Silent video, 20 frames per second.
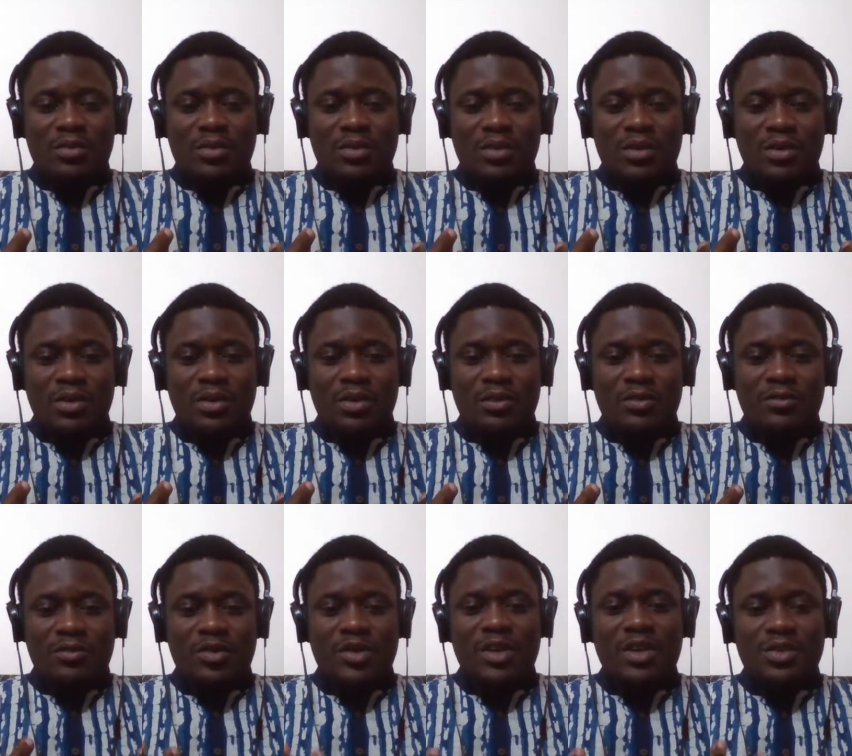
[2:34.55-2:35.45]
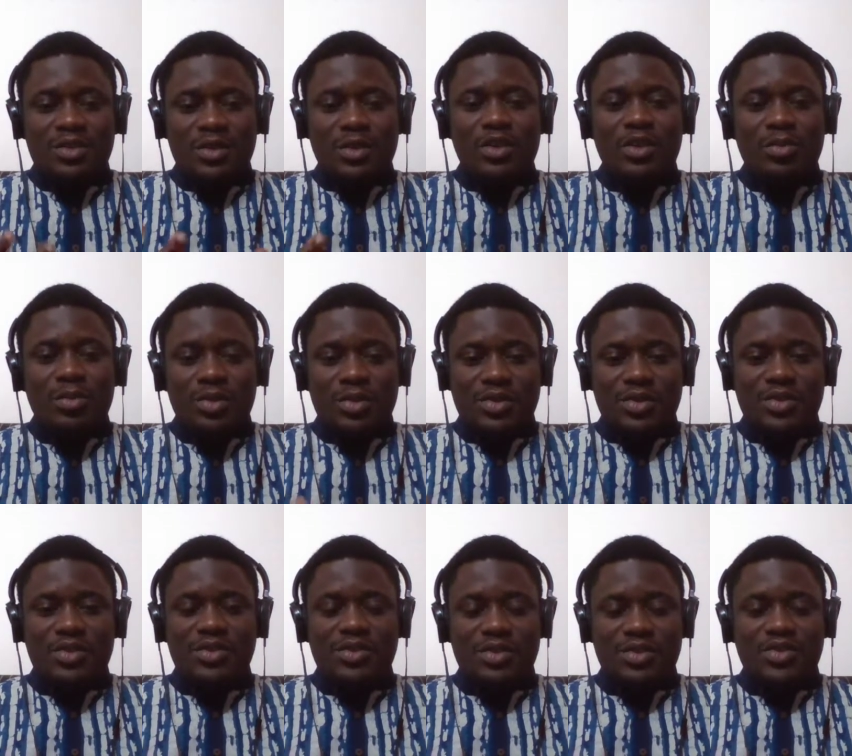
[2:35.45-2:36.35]
the phrase global
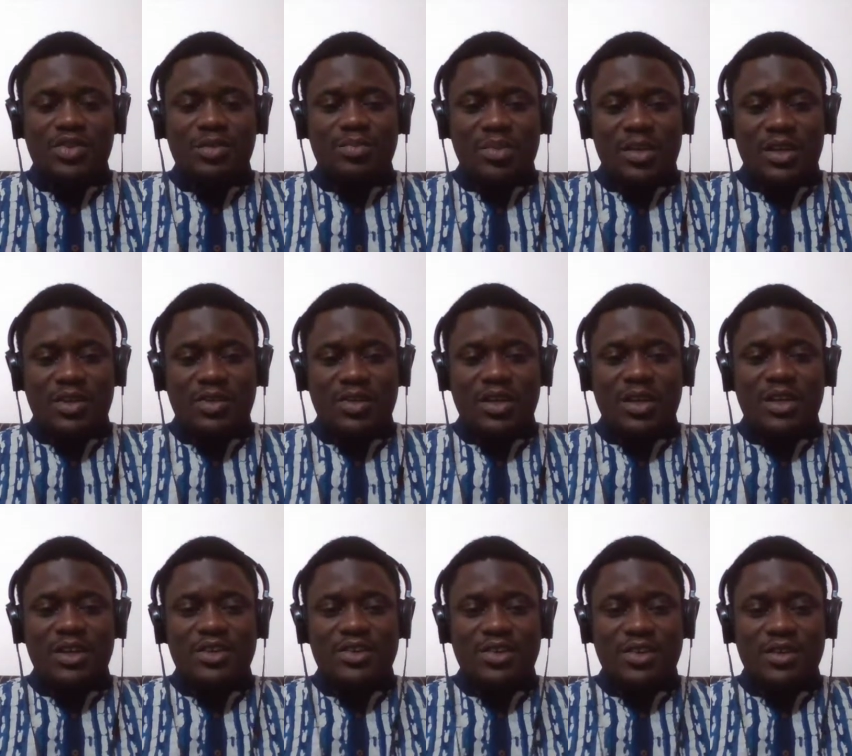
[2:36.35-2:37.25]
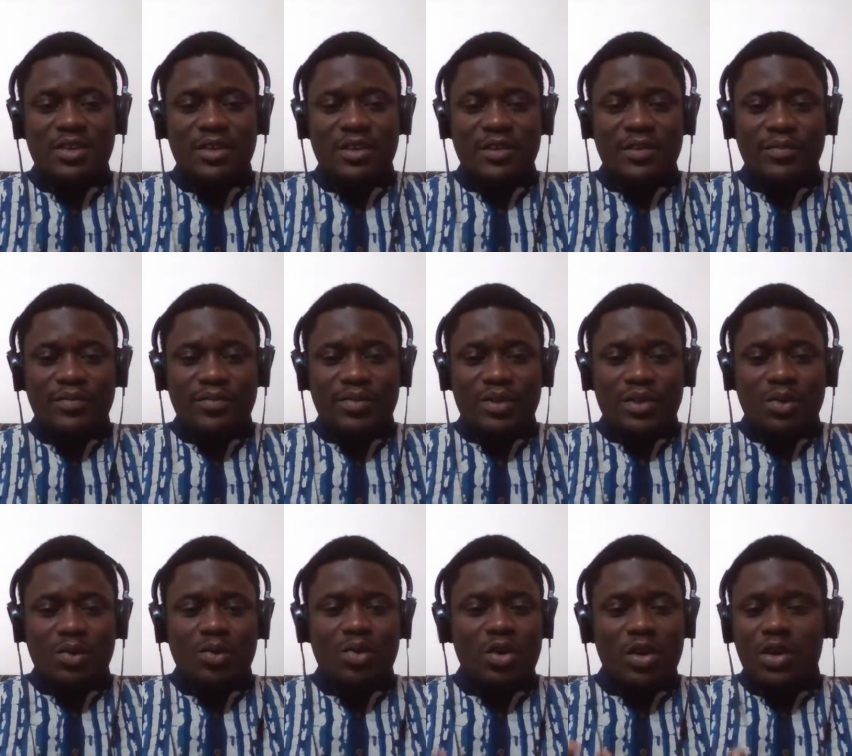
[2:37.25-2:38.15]
citizenship education
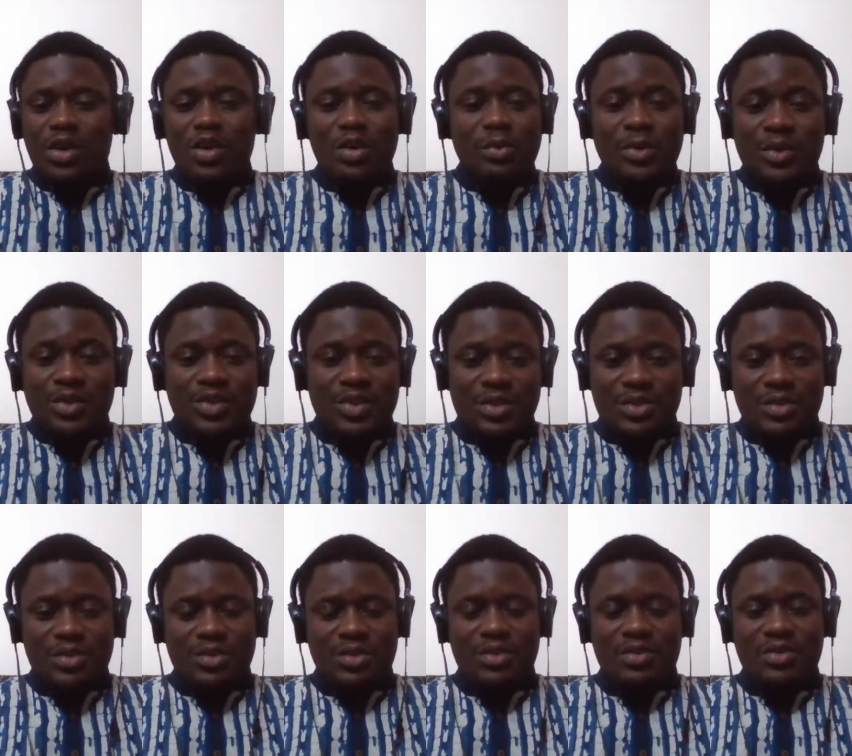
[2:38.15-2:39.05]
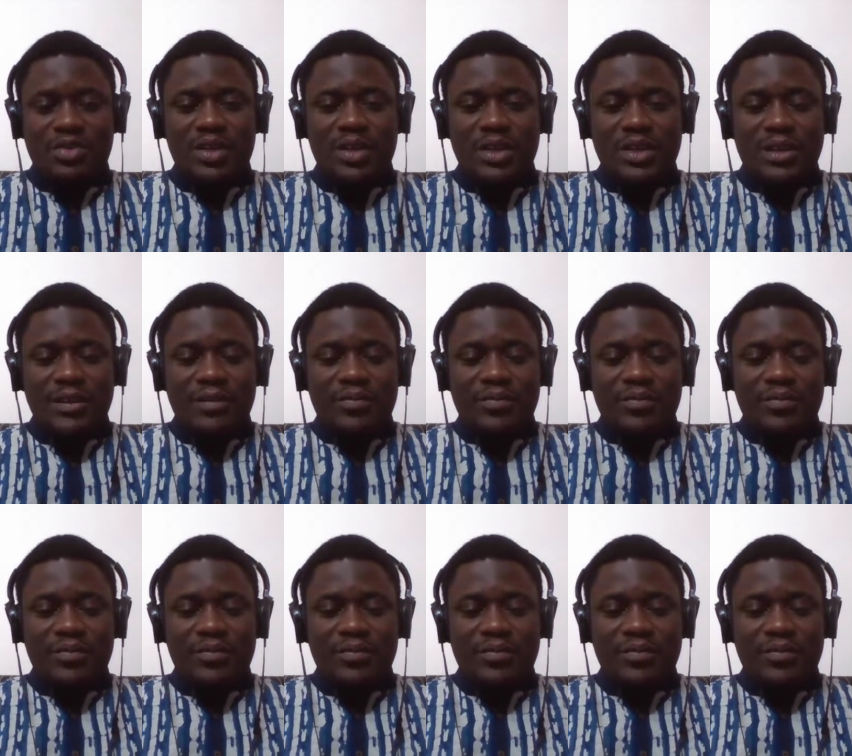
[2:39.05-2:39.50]
or global citizenry.